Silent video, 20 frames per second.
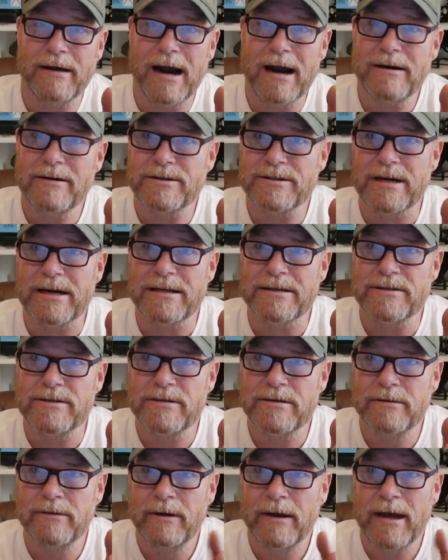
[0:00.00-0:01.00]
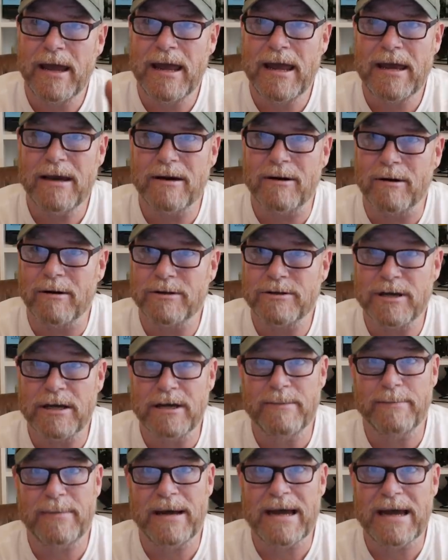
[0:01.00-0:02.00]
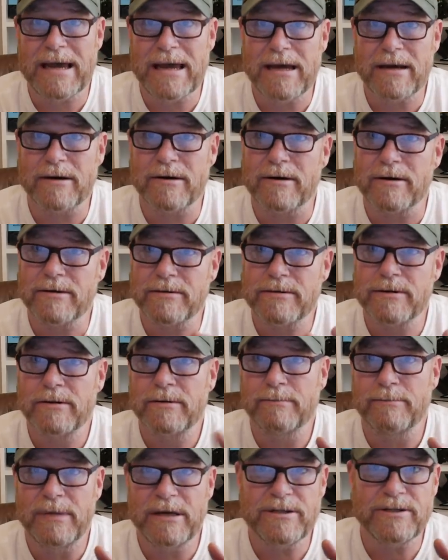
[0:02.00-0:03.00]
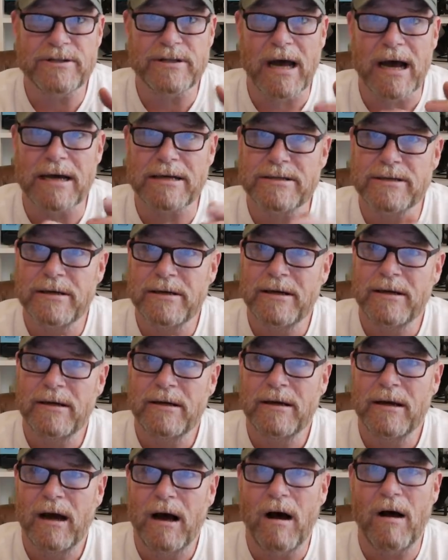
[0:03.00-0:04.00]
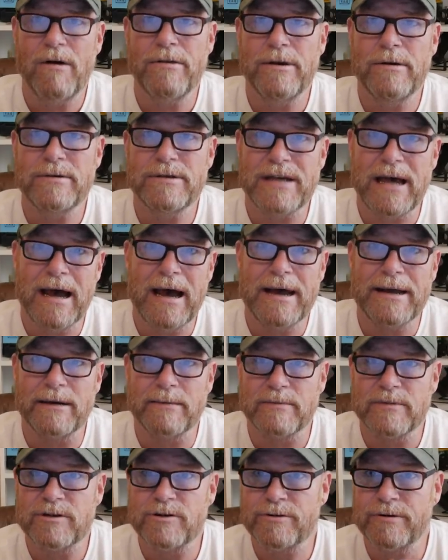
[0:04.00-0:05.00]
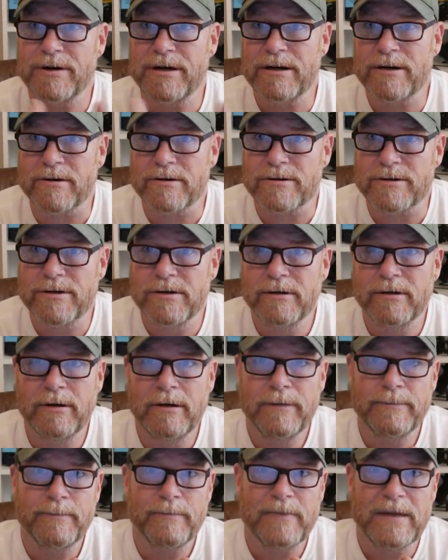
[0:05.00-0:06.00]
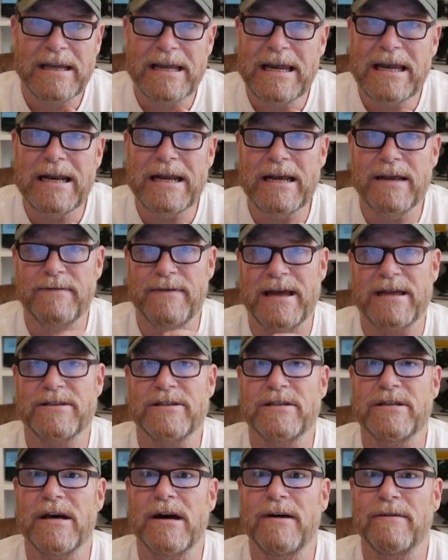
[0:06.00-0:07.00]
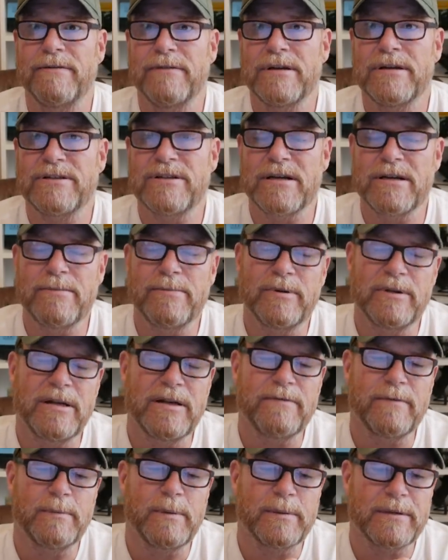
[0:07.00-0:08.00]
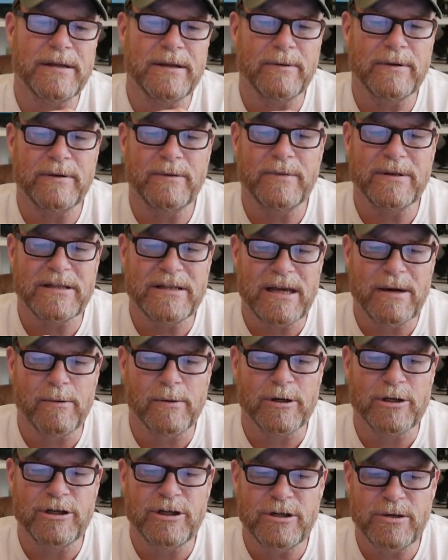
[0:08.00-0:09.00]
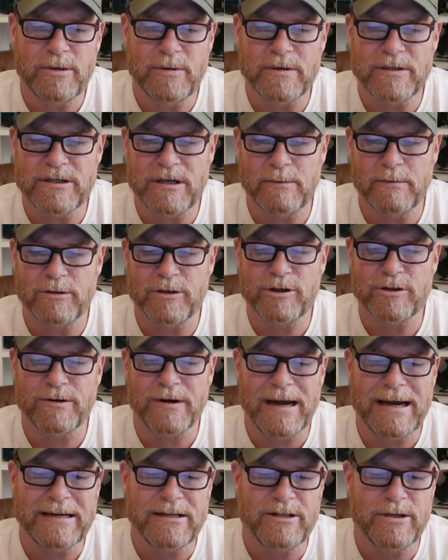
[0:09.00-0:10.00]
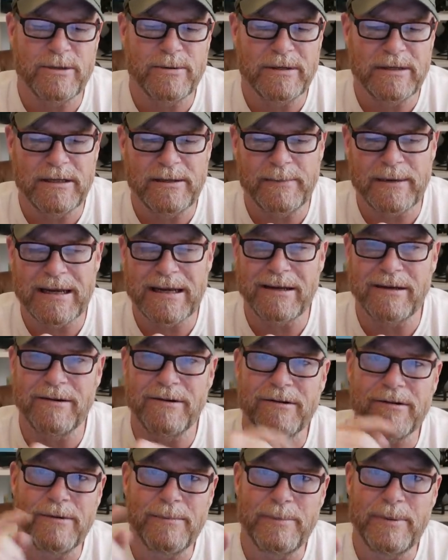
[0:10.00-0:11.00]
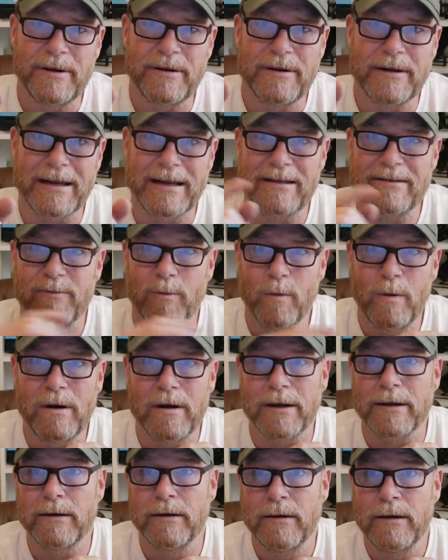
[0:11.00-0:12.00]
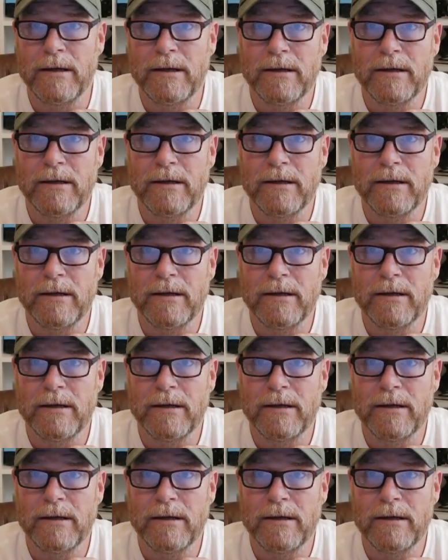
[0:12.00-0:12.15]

iron sights, hand guards. You can't buy hand guards, butt stocks, all those items, triggers, any of that stuff. It's unbelievable that what they would do is they will try to eliminate your ability, one,